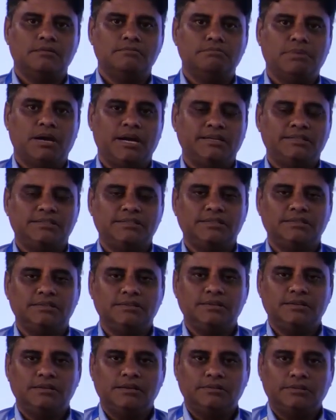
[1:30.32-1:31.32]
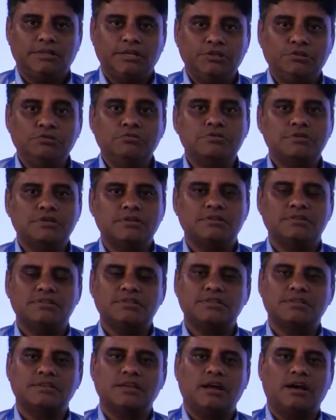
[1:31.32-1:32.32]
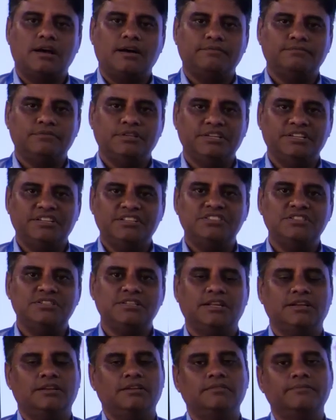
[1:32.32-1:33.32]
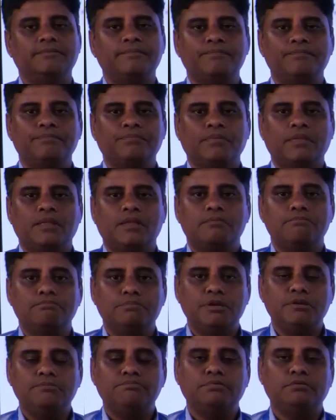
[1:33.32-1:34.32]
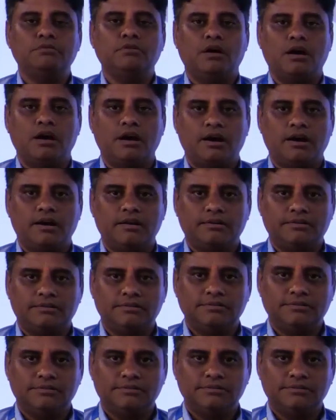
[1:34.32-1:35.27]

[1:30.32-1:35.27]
but the users of the digital people are